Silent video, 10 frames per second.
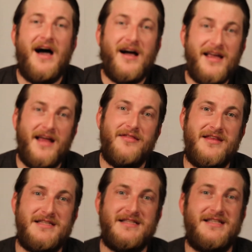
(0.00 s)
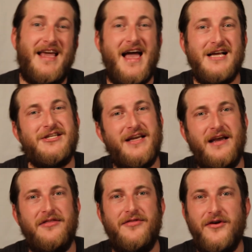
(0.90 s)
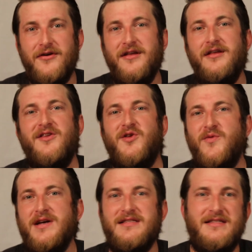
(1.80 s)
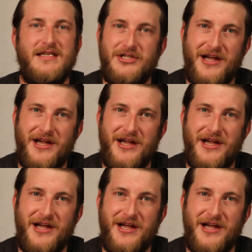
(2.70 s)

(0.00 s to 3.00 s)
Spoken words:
Again, this is the hashtag 30USD